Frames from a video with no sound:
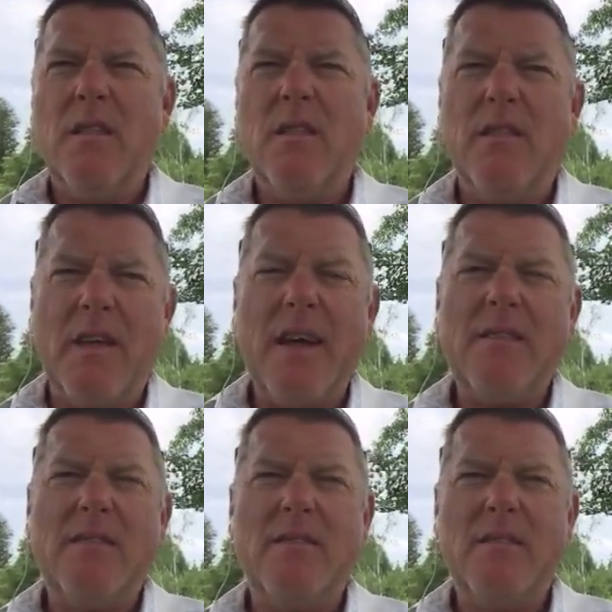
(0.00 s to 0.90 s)

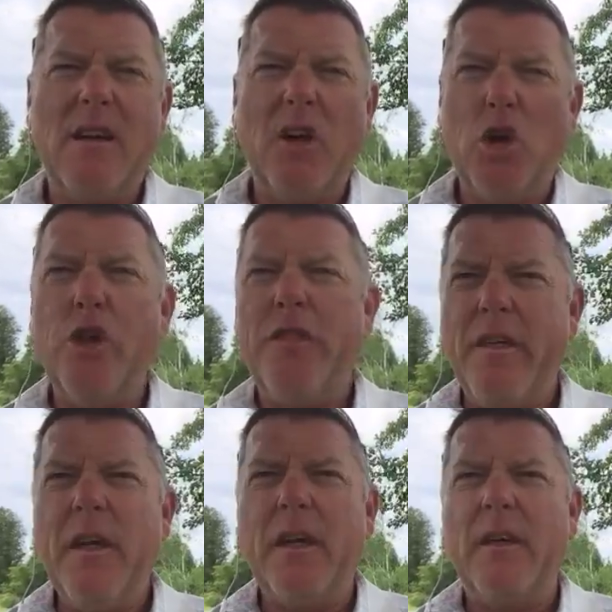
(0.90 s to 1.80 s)
that's a good
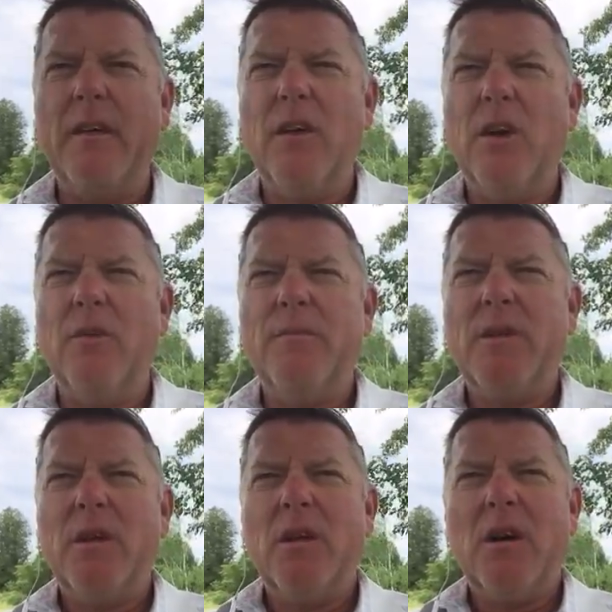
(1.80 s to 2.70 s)
thing, you know.
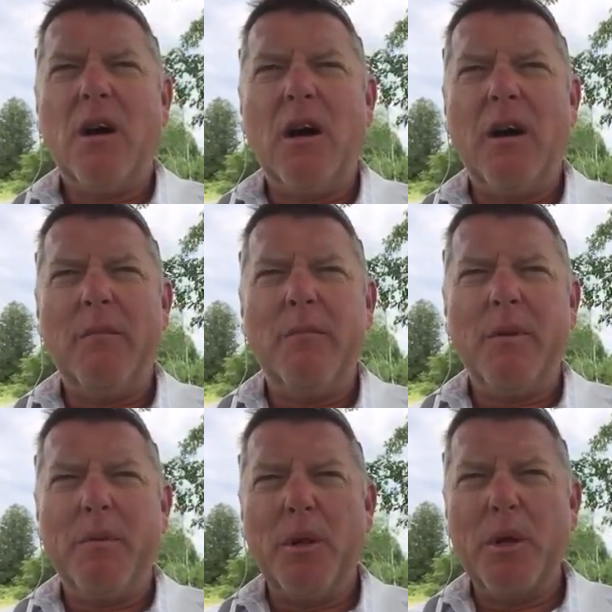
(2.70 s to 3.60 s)
Um,
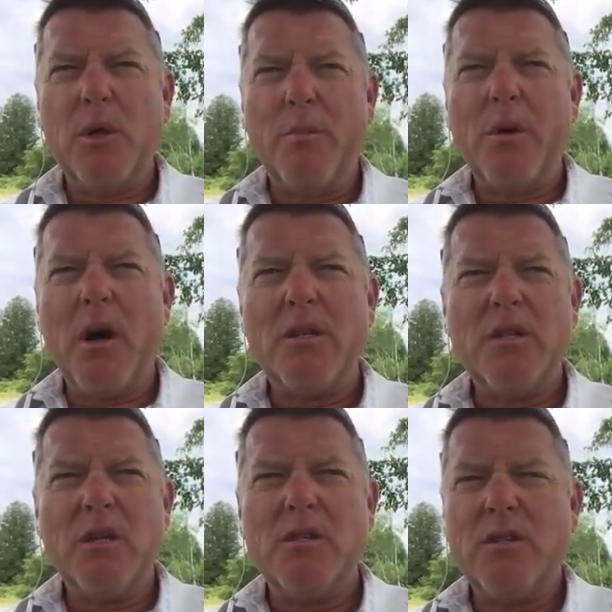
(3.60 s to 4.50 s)
the political
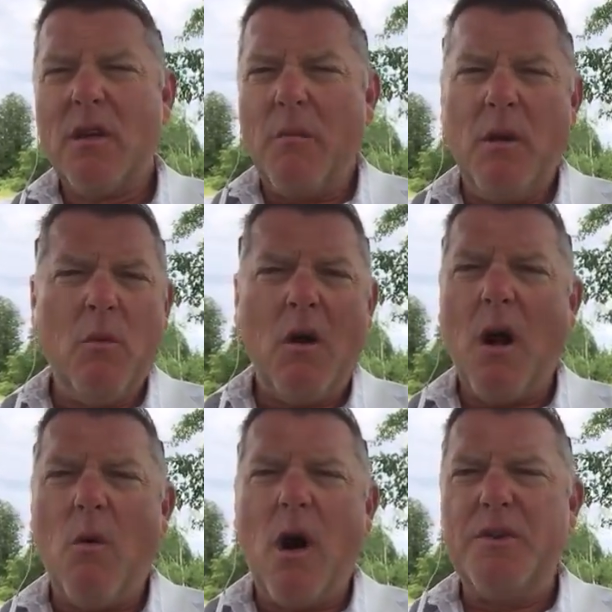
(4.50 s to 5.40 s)
process. I mean, we're
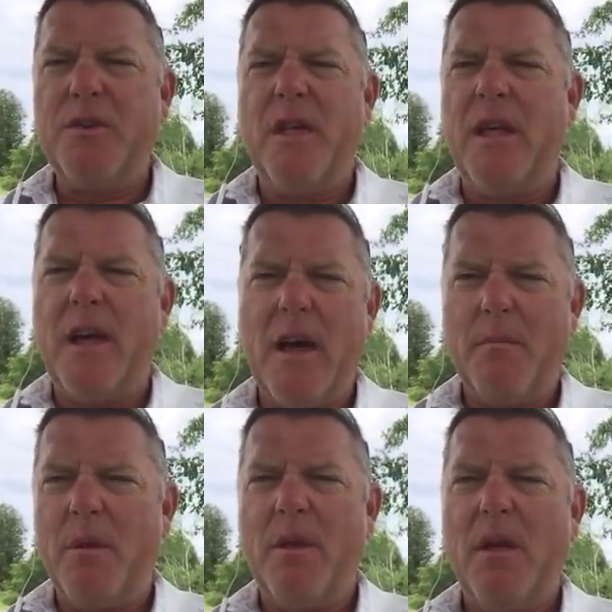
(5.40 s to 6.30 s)
all watching that
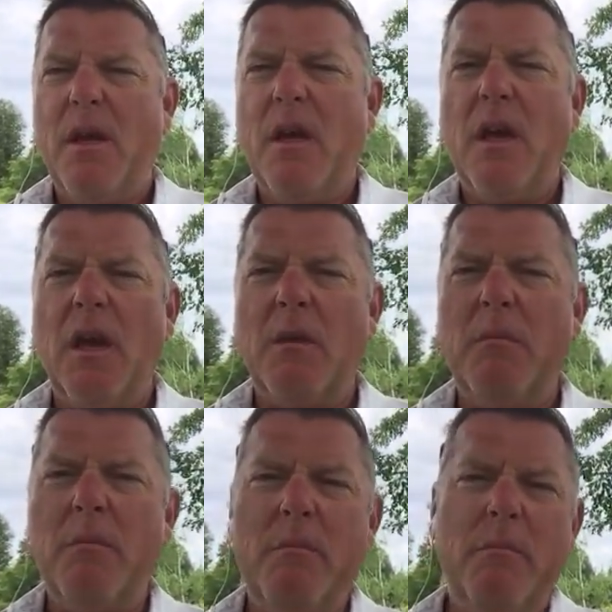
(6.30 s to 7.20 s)
happen,
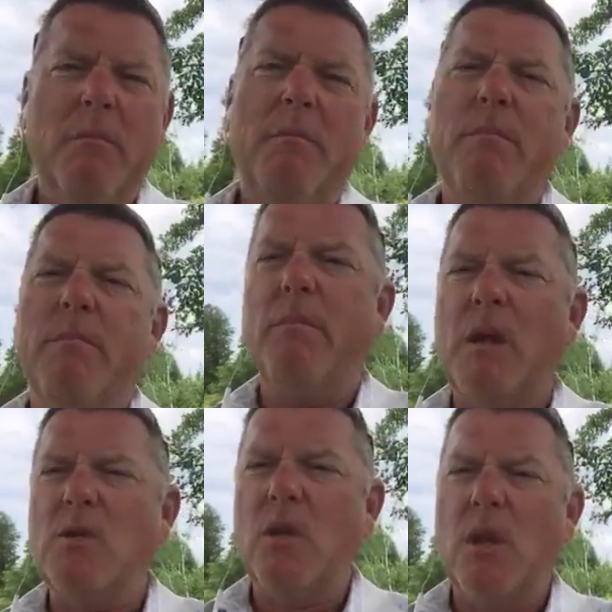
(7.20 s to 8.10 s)
and
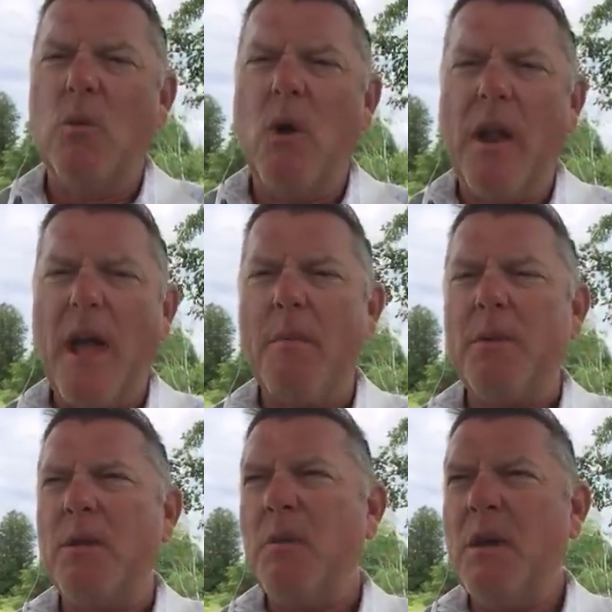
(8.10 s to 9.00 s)
basically, what
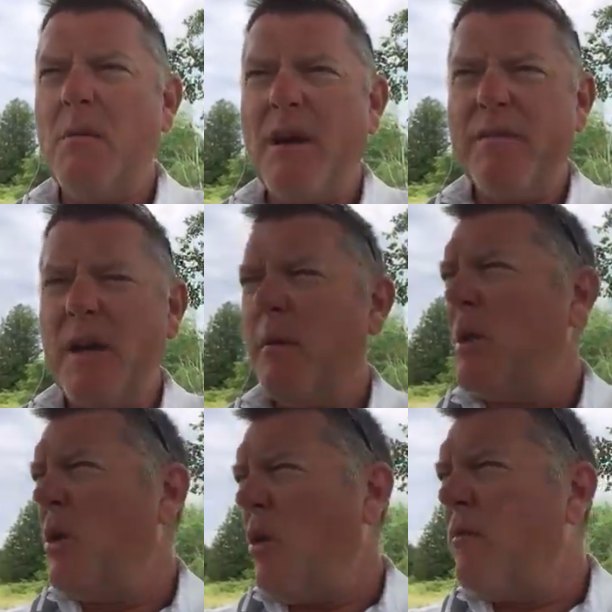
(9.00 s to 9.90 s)
happened to me and my
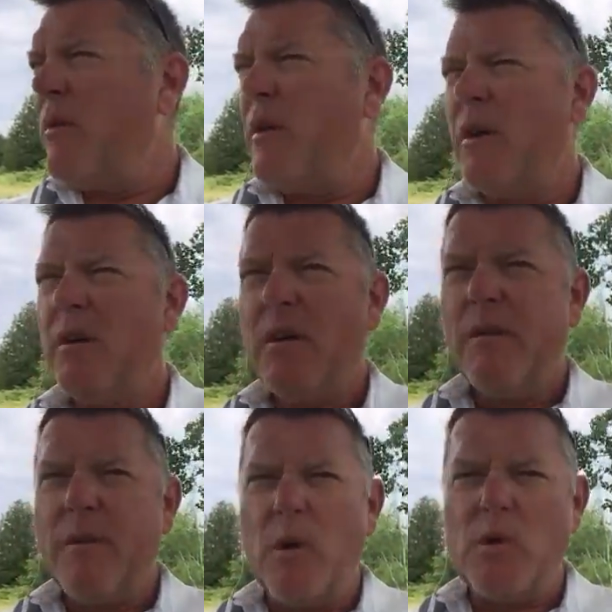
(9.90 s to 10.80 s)
family over the
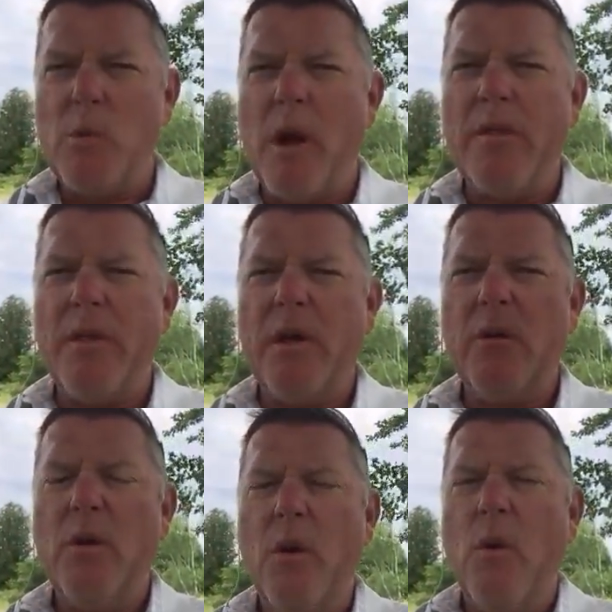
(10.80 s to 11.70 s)
feral swine
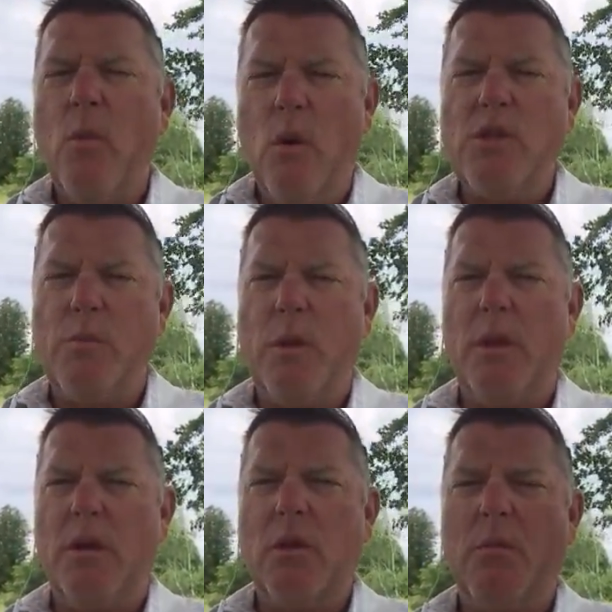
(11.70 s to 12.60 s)
thing was a
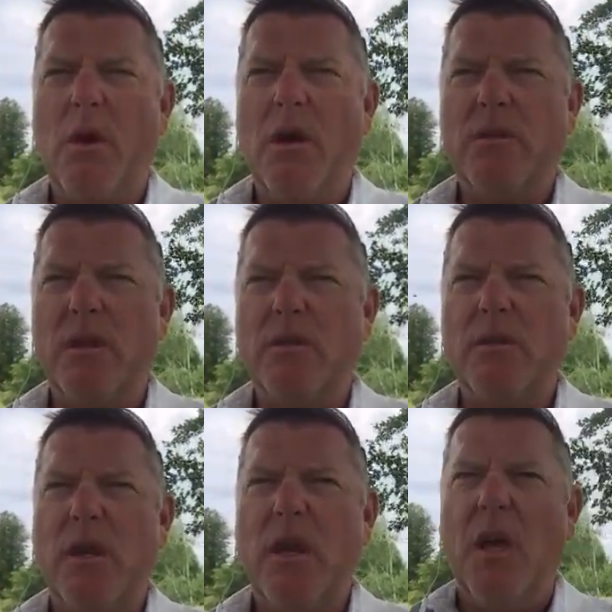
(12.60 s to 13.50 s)
political
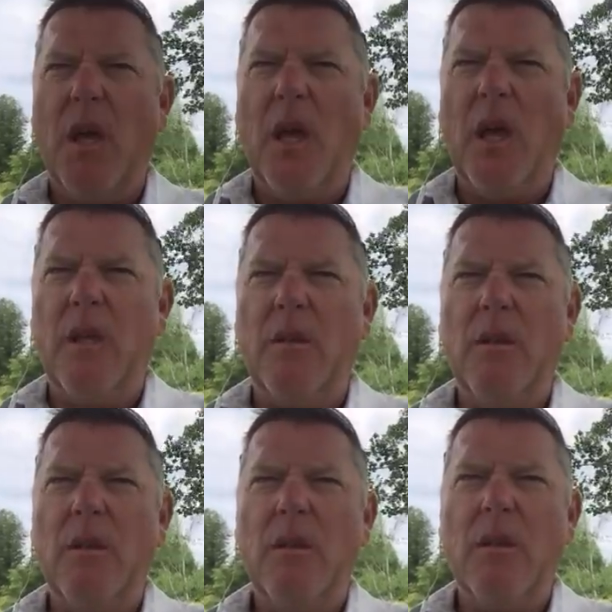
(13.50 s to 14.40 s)
process,
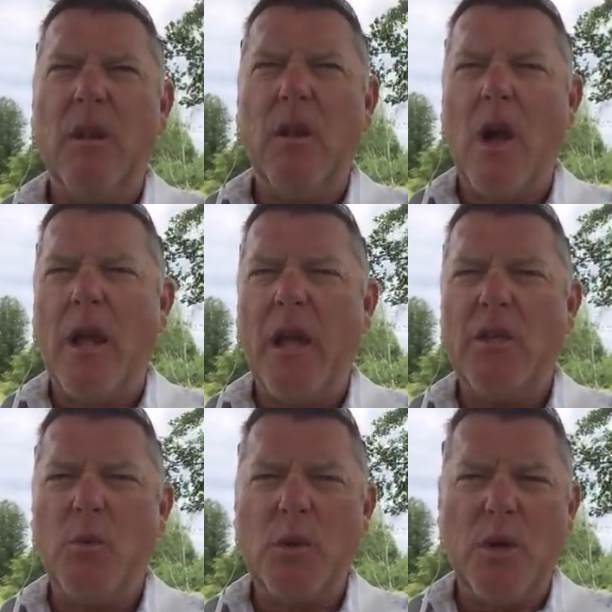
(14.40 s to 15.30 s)
and a lot of
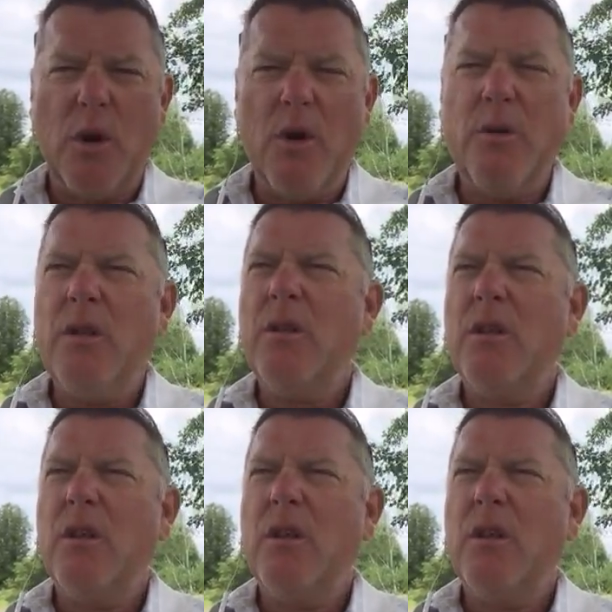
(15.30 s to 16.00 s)
heads were turned,